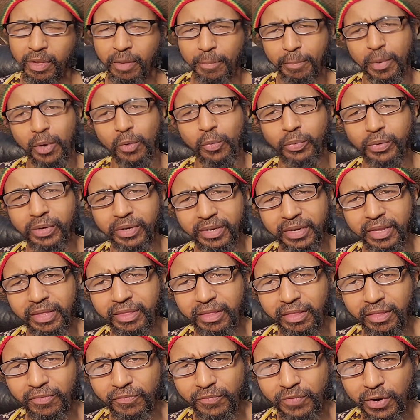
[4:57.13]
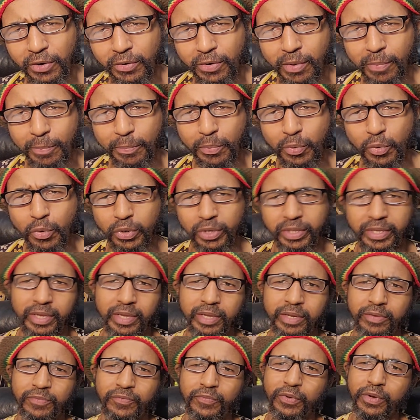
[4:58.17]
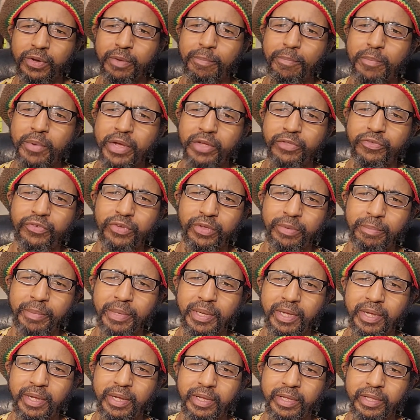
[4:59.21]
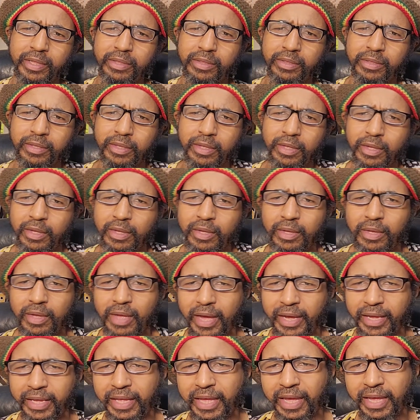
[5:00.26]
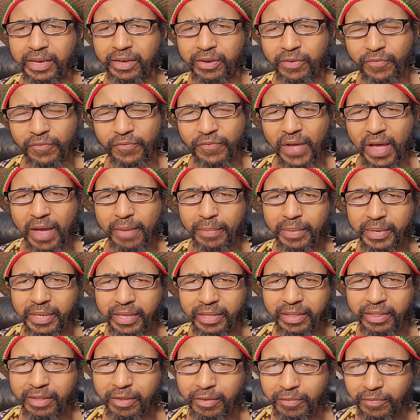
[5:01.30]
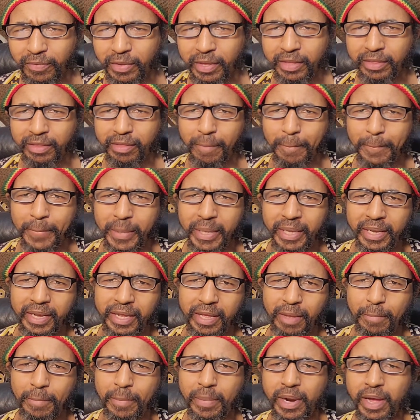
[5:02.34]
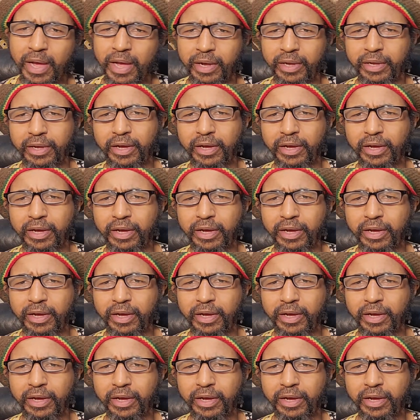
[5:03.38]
But this is very important for the brethren because, again, the family is the building block